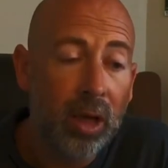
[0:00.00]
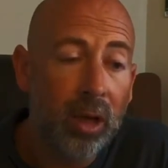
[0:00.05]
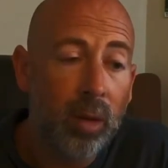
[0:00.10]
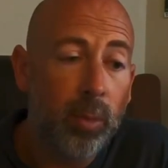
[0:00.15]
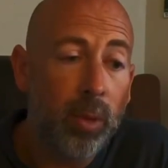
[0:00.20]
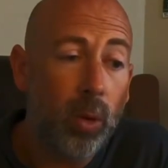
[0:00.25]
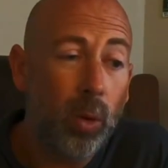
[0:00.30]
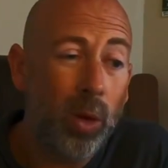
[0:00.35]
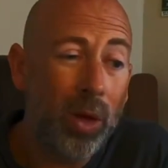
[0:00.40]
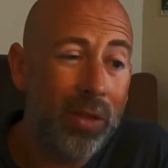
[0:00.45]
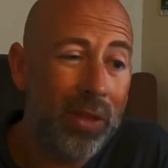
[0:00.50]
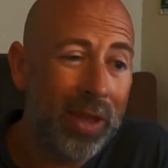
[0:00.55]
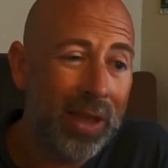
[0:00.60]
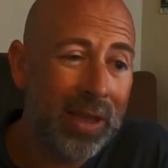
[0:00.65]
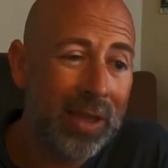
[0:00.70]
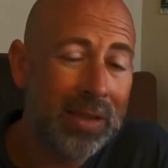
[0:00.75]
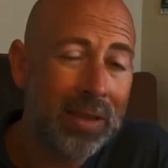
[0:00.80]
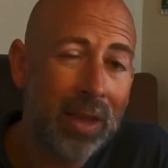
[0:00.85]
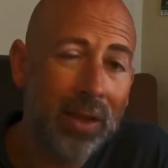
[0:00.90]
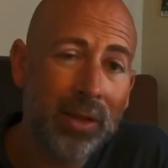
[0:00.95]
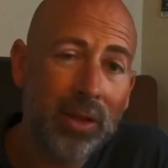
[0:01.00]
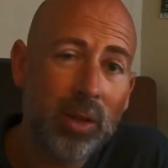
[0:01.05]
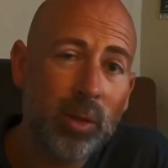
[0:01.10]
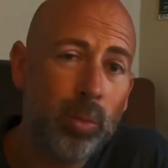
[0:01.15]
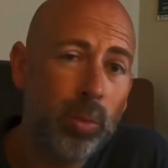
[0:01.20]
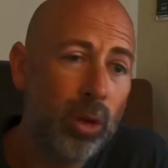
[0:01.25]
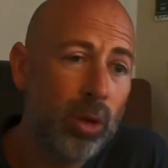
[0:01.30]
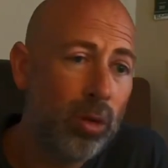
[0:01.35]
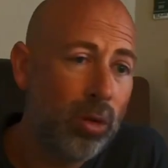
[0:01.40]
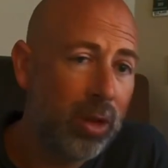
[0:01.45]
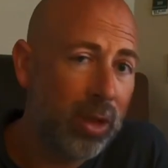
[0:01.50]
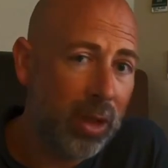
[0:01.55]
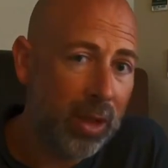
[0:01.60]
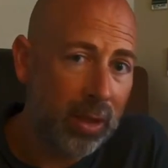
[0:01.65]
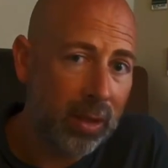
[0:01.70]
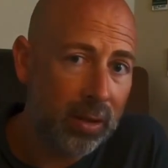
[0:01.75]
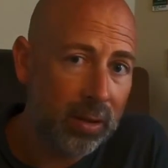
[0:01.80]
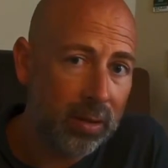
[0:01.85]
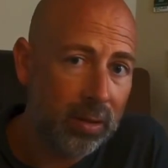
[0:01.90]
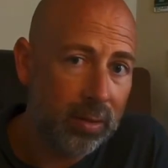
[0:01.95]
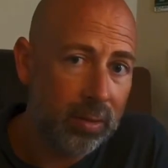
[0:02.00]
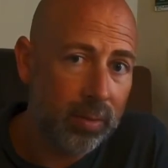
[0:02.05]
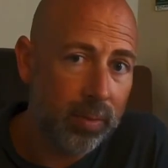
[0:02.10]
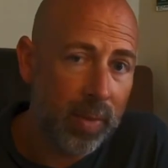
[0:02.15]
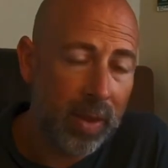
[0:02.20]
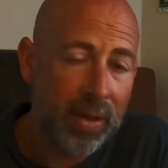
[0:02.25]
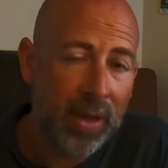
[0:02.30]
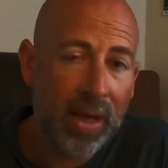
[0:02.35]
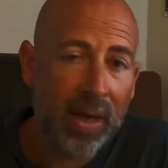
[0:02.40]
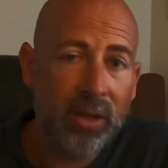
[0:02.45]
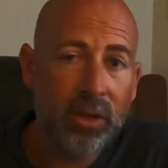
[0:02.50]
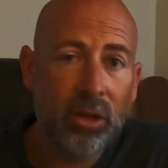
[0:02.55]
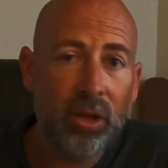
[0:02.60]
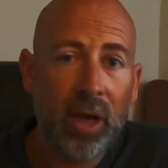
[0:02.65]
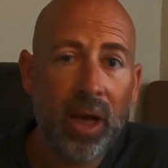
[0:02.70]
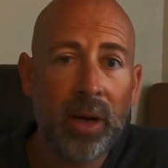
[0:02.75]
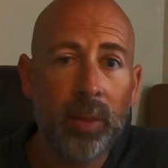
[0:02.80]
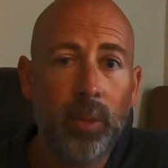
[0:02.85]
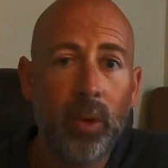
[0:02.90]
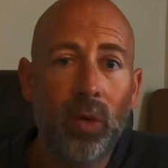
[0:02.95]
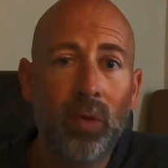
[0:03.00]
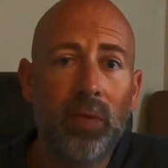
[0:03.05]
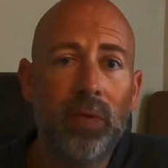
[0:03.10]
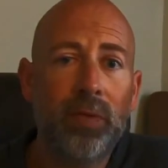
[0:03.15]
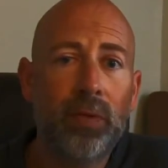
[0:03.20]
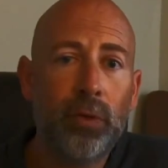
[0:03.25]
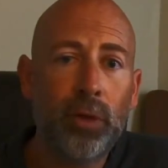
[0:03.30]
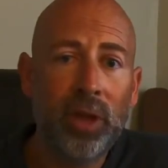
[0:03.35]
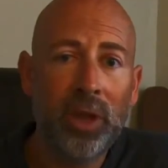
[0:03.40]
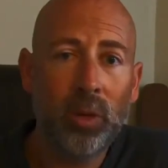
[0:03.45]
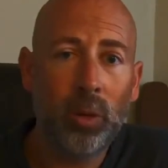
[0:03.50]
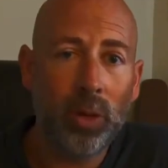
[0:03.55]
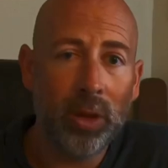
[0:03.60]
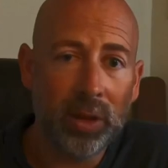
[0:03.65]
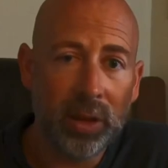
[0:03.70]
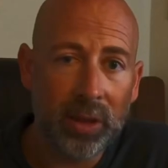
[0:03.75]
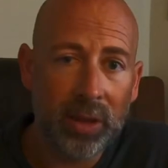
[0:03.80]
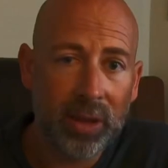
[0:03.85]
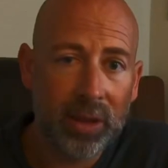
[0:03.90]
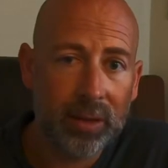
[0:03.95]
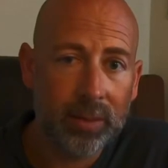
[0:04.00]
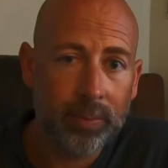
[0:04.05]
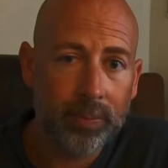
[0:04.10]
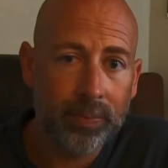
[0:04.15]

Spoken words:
But one thing is undisputed, and that is you got to mow frequently.